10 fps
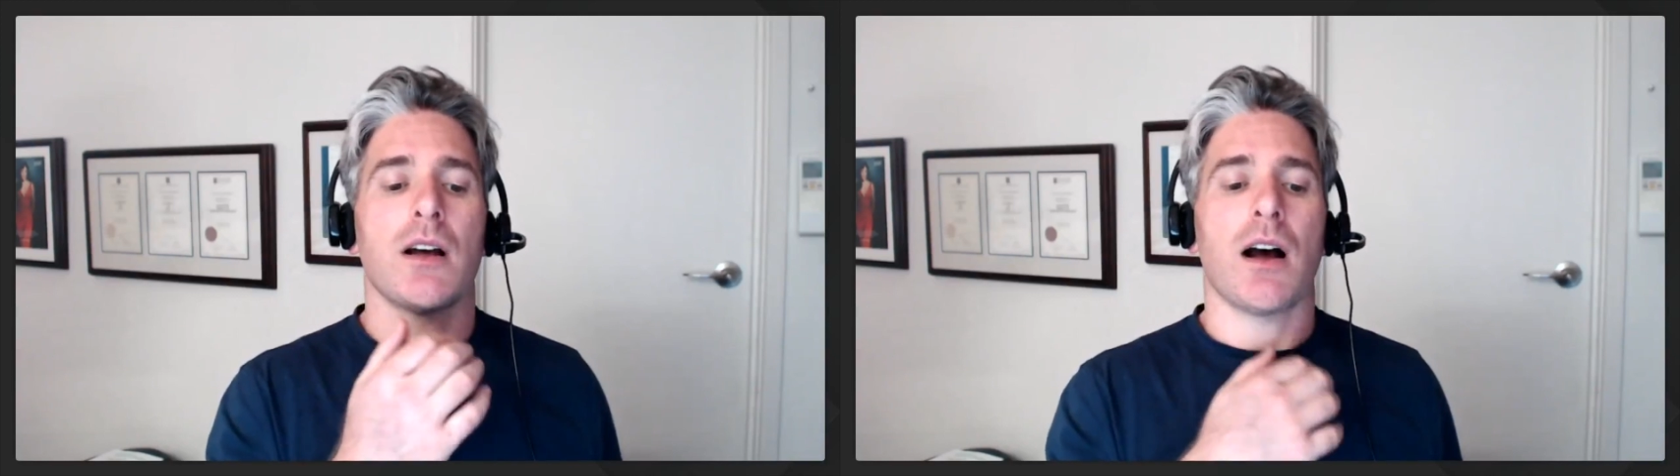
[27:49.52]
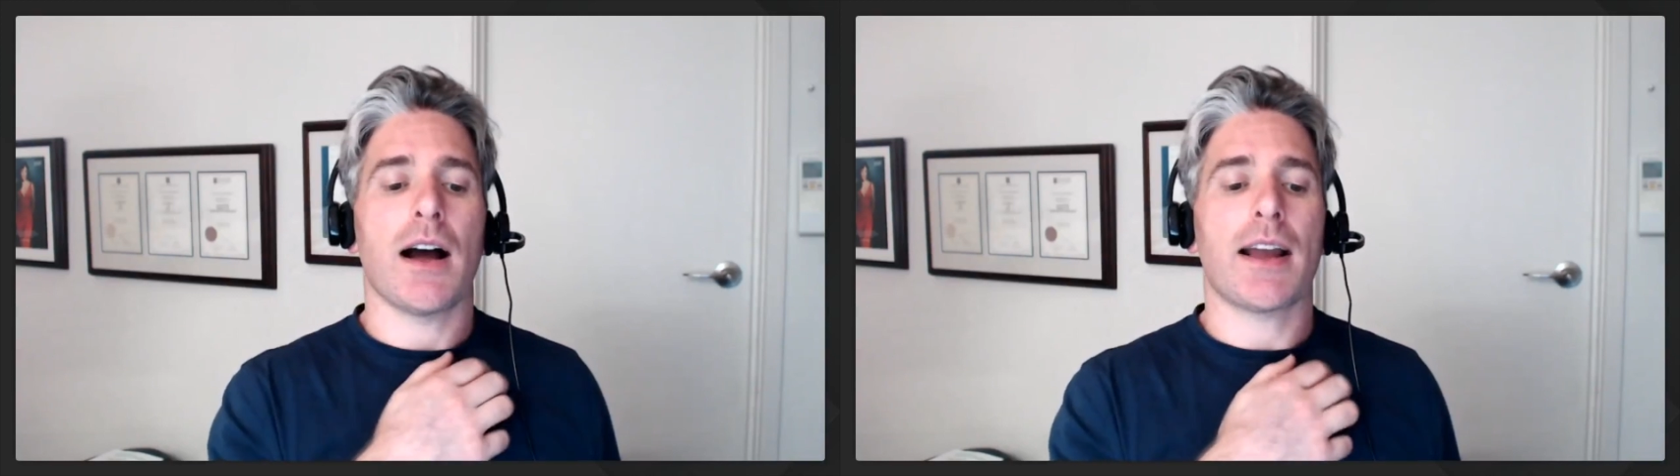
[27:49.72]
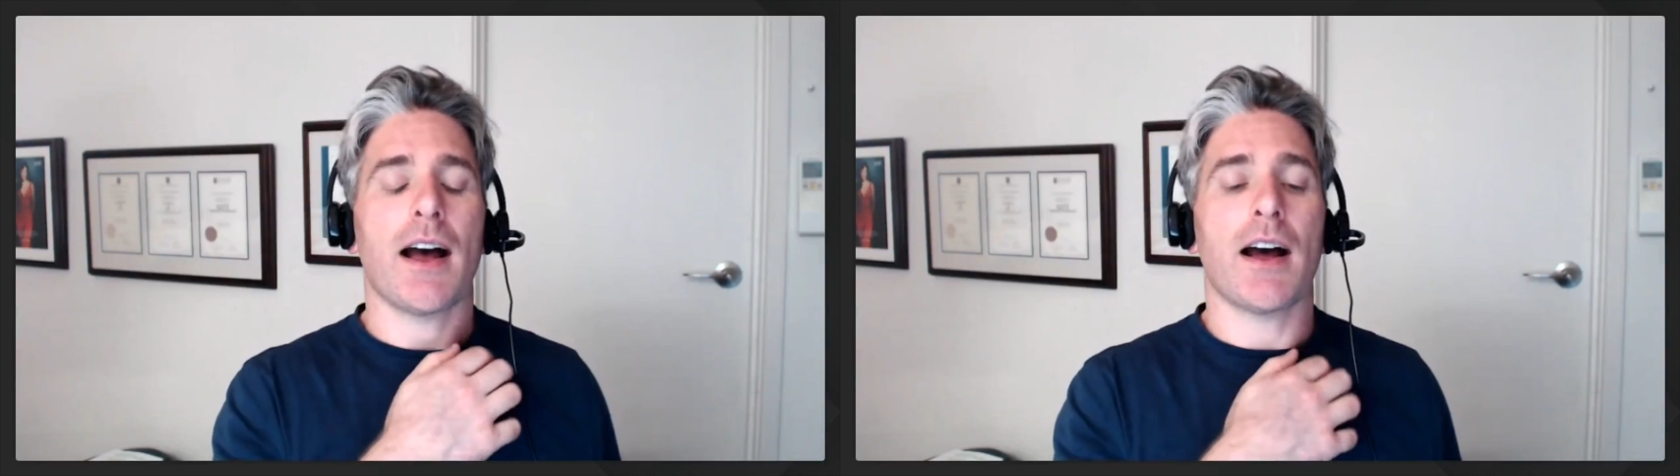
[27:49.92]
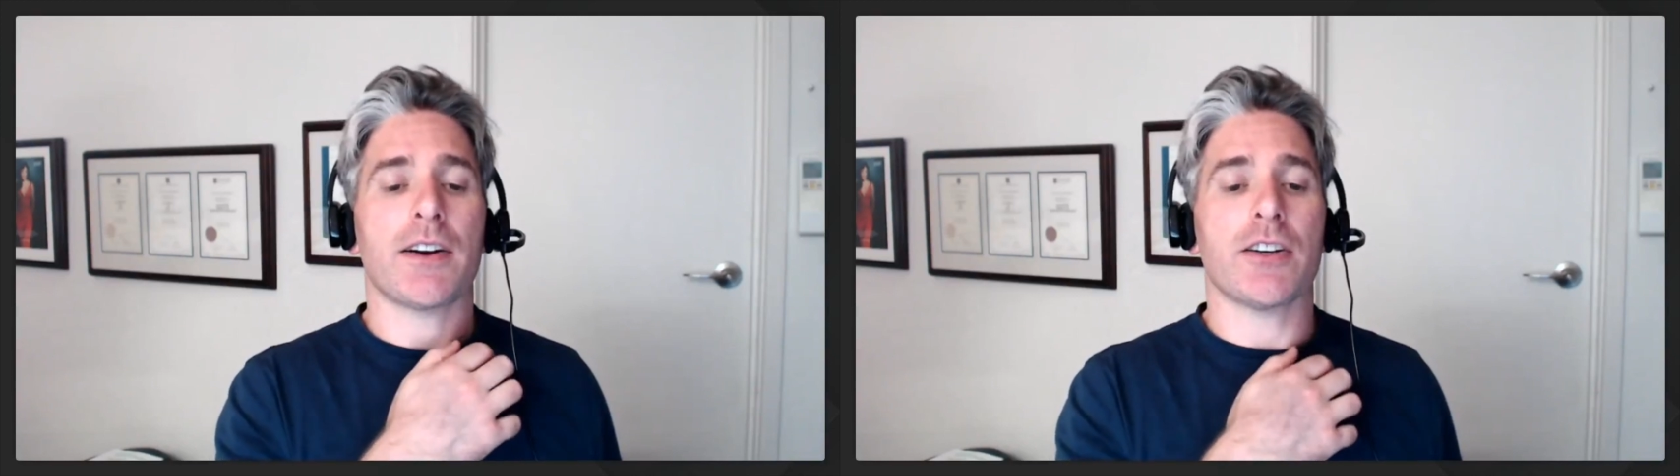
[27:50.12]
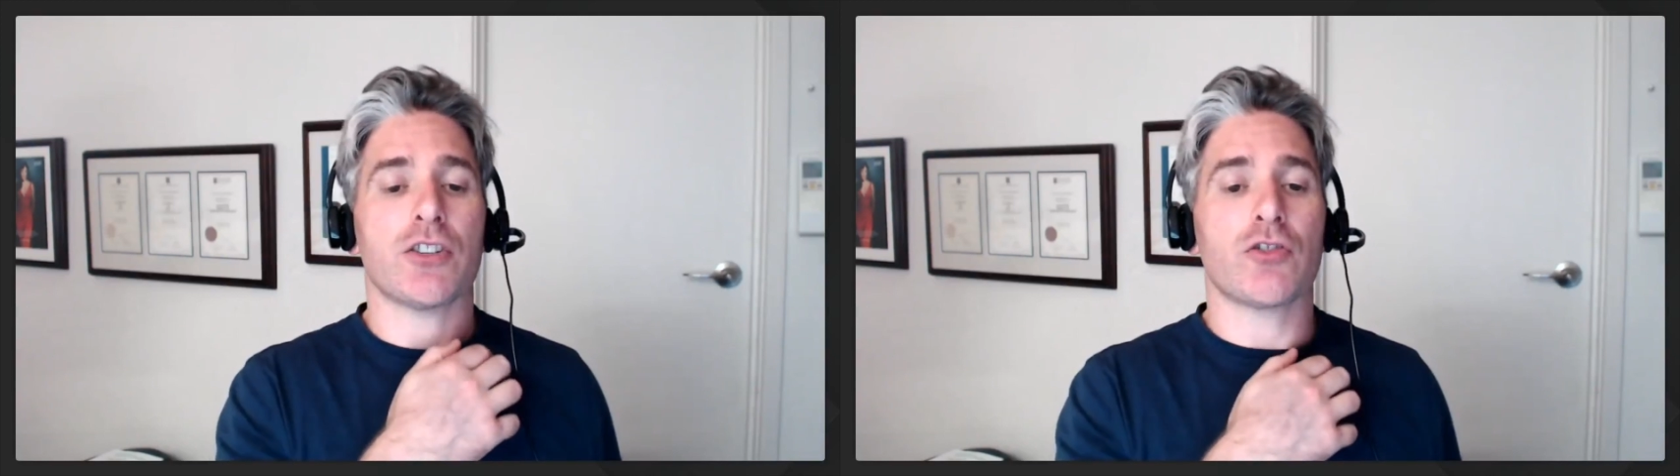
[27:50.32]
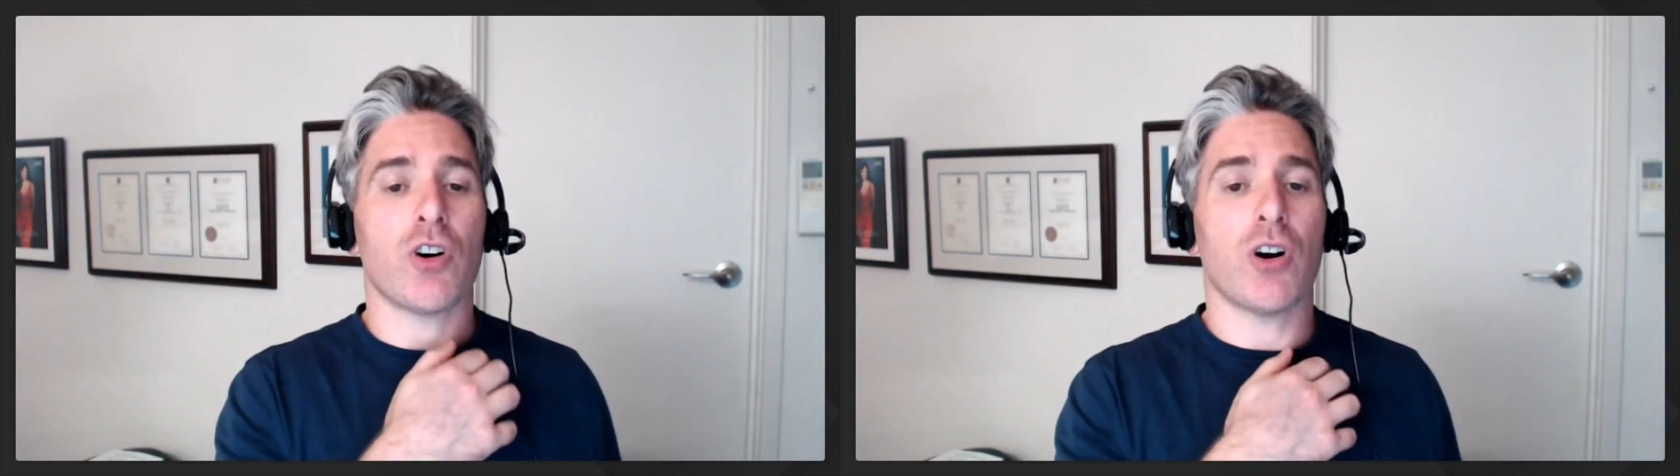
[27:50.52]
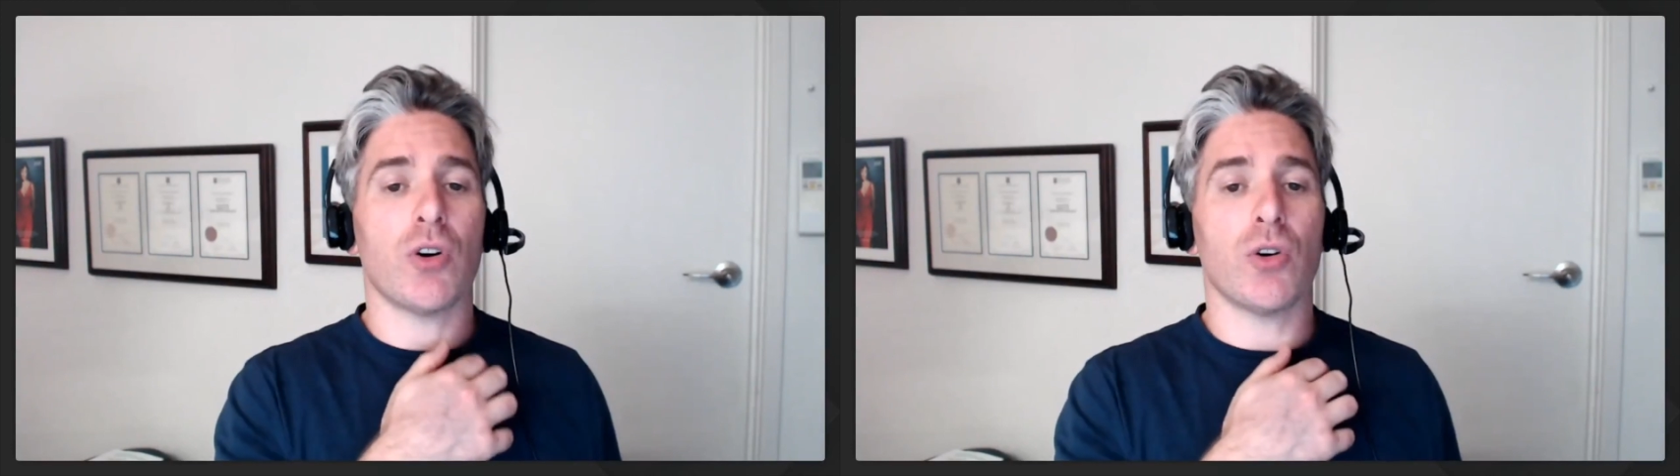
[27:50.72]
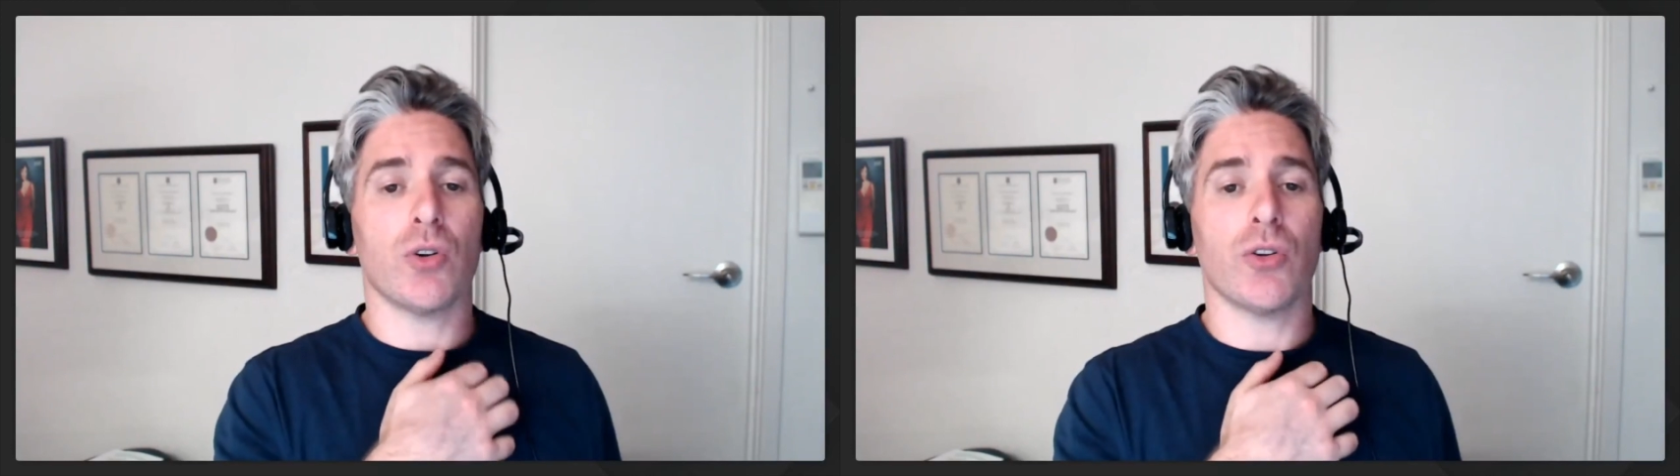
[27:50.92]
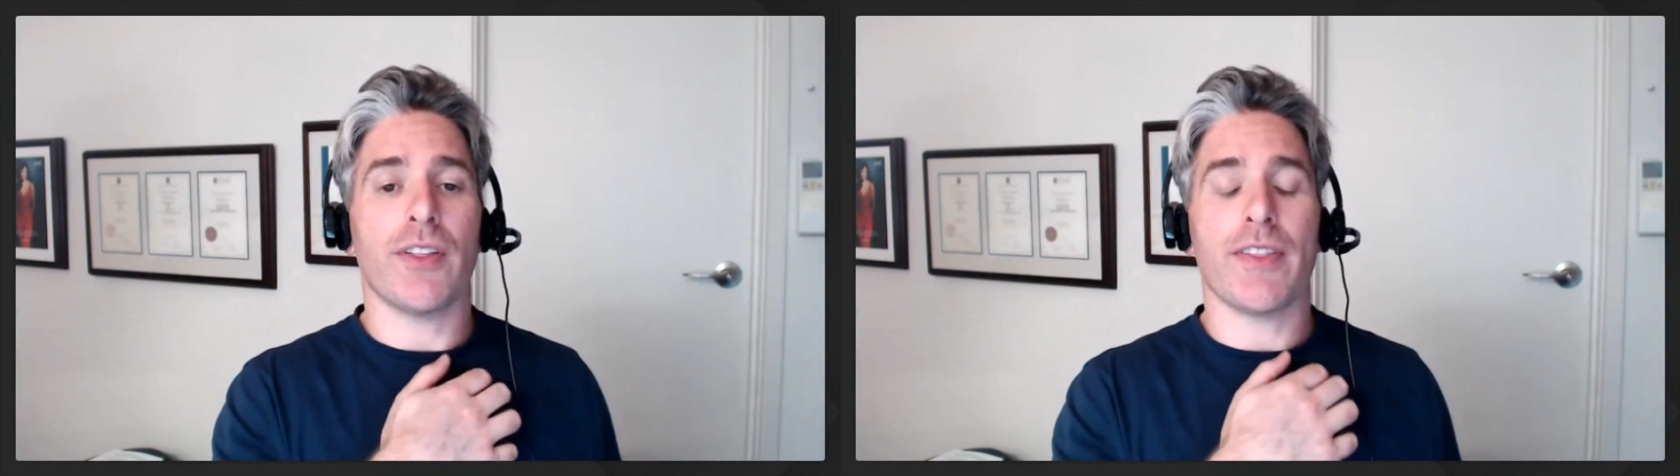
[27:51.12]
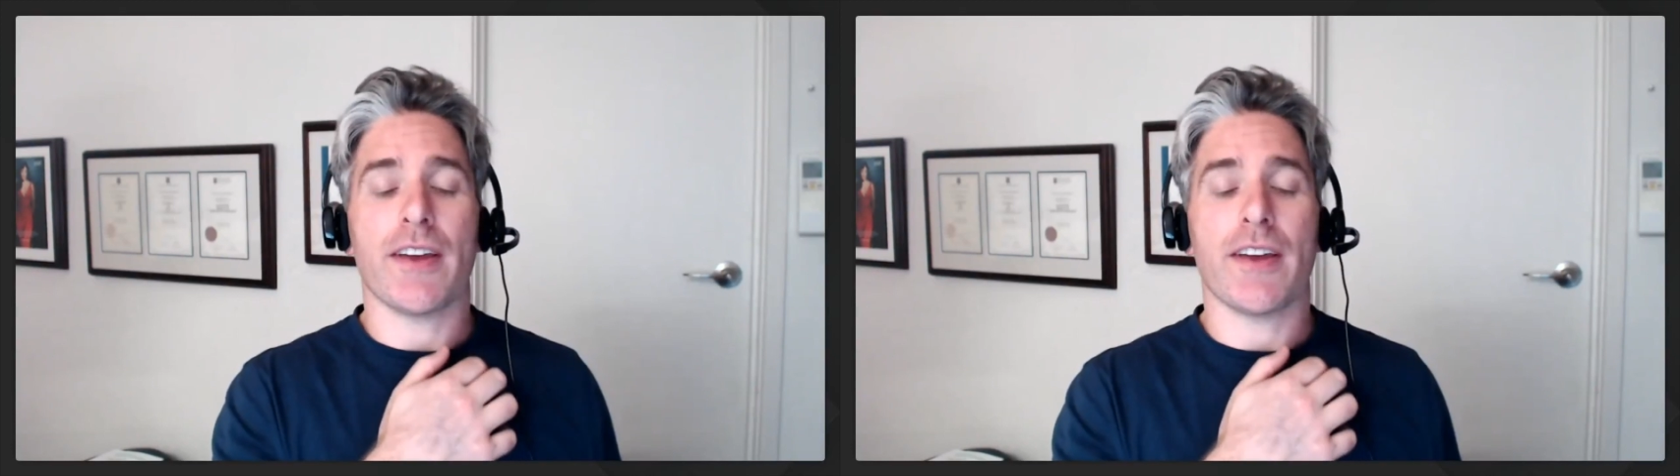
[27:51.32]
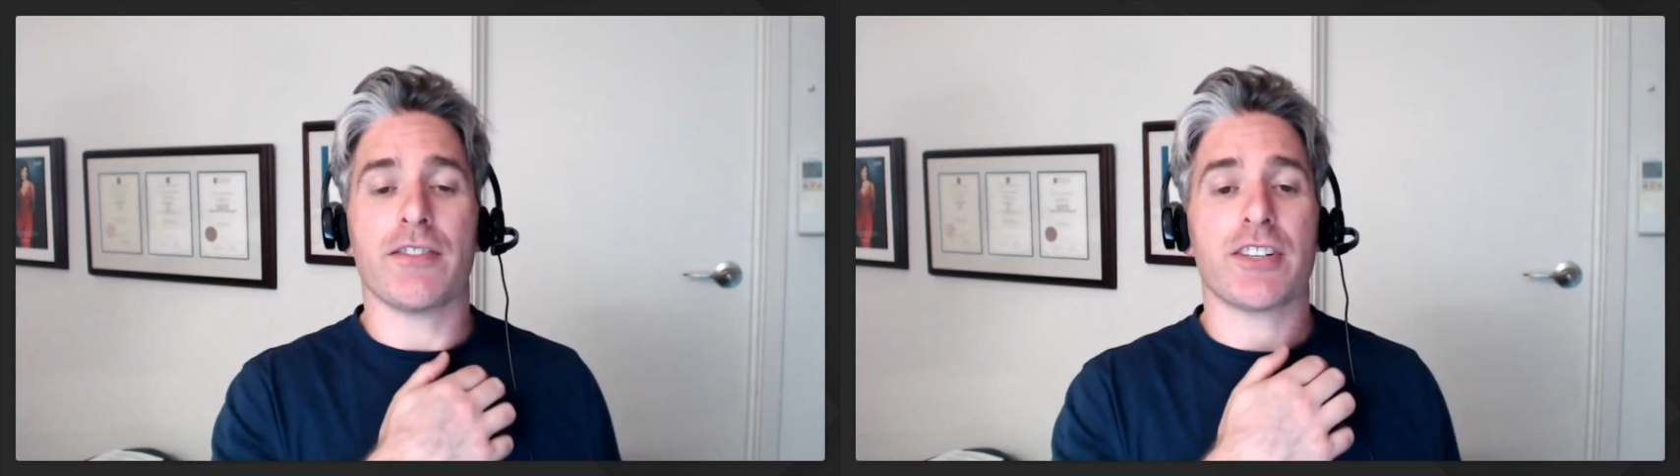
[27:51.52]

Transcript: I can't control that they've